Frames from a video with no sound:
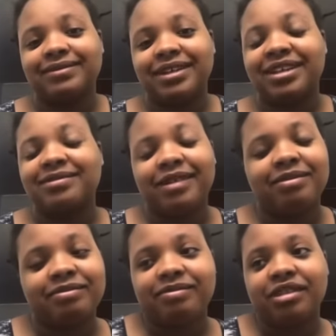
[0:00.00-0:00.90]
You know,
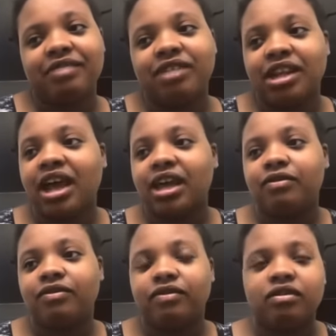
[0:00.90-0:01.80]
I'm living
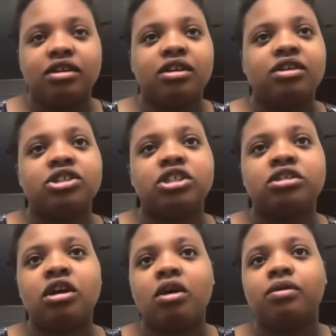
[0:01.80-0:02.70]
life. You know, she's
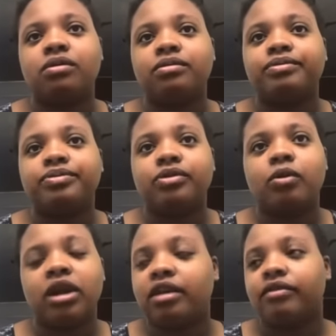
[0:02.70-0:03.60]
gone,
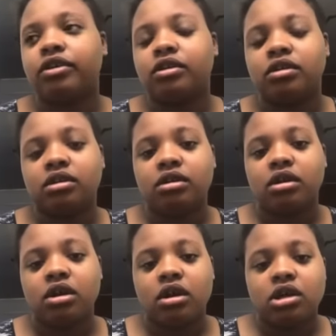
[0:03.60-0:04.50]
whatever.
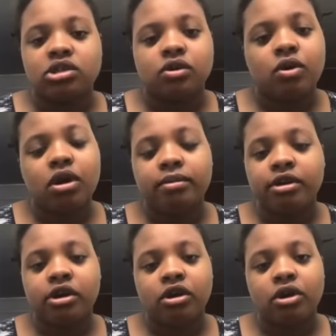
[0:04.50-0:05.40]
So Cora
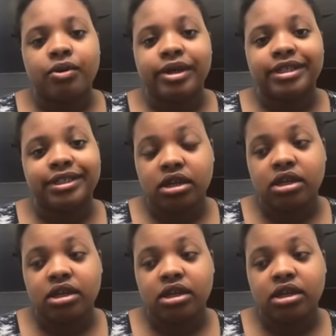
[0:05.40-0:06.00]
Miracle is